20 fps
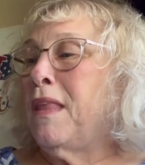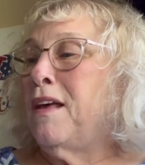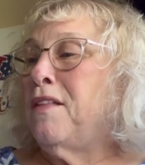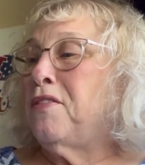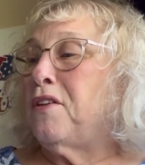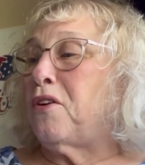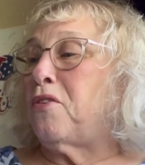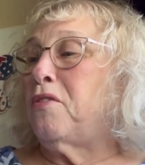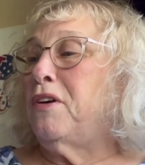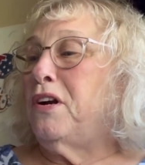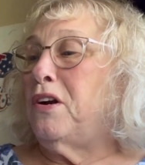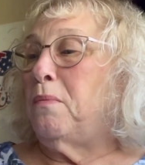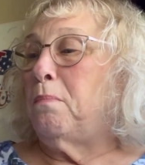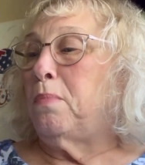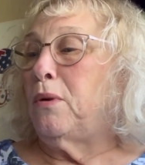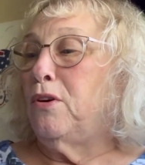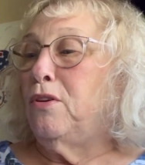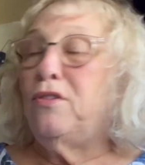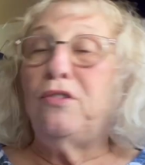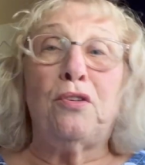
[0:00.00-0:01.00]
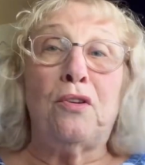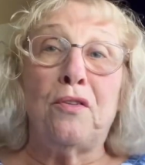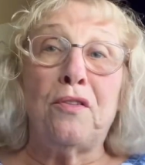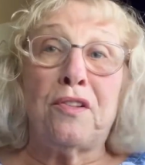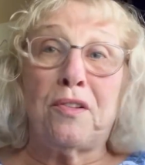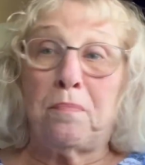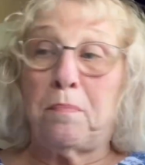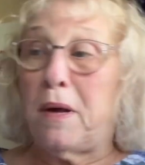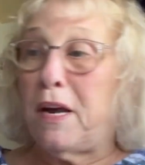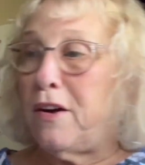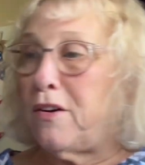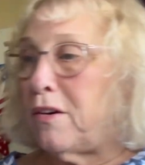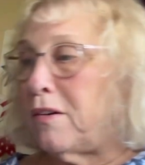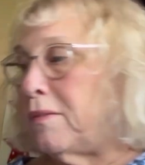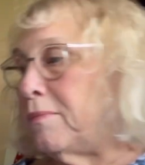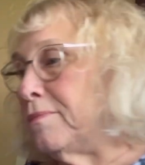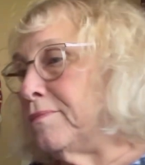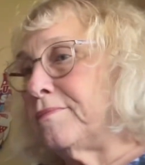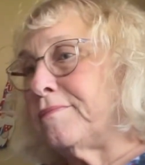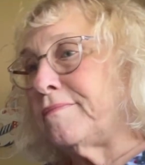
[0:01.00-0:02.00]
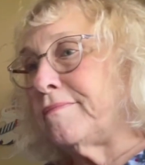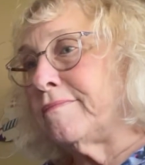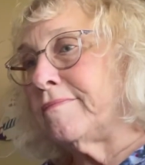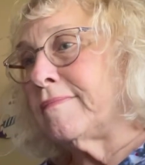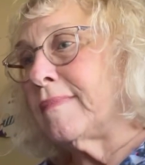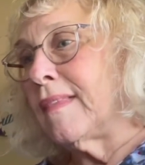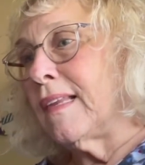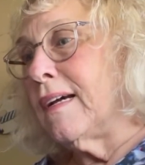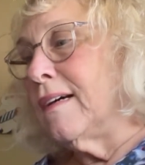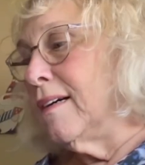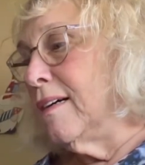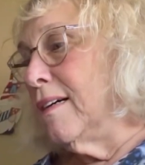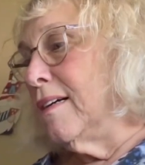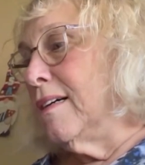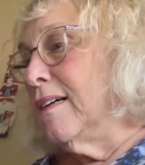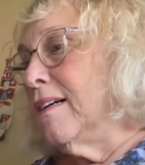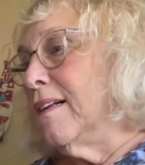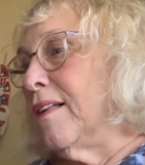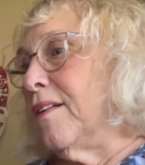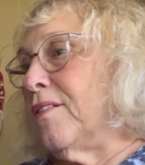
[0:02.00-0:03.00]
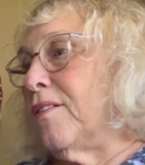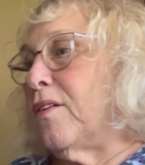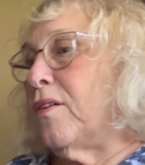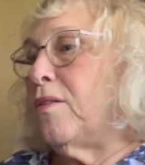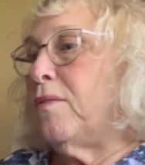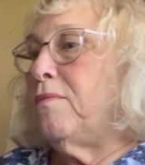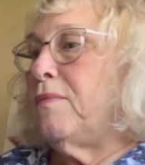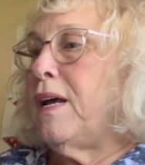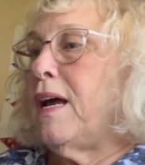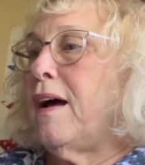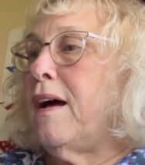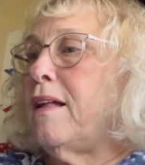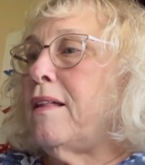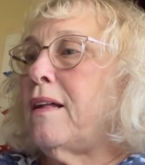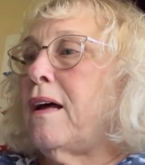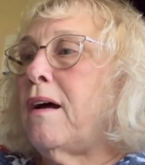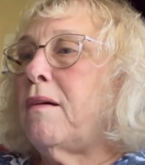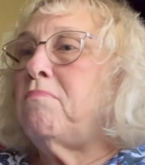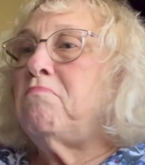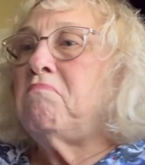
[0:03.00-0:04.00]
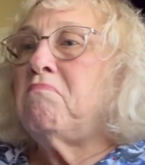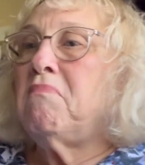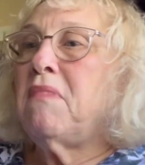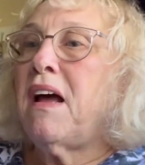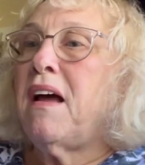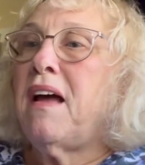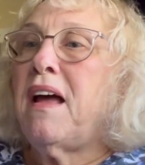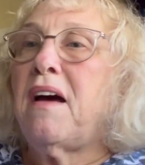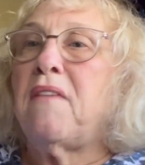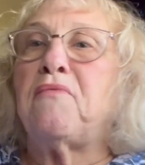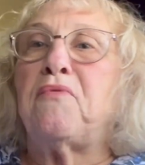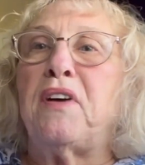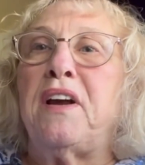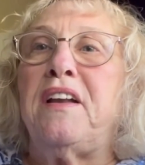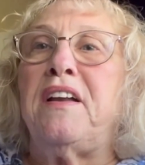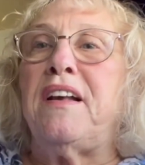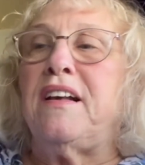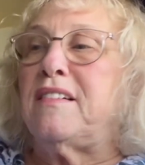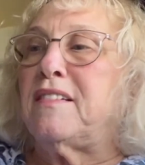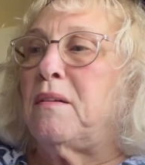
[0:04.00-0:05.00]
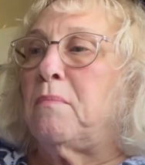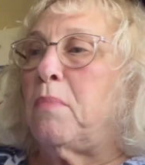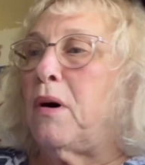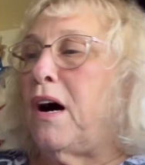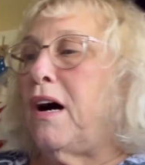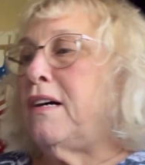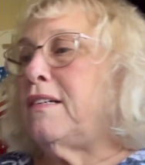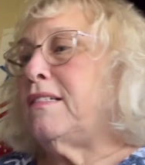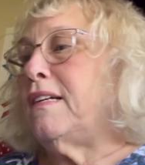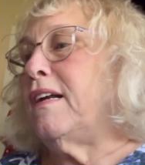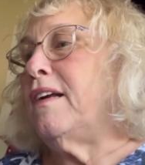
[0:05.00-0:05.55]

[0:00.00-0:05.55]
The critter Bluetooth speaker. So yeah, a halfway decent box.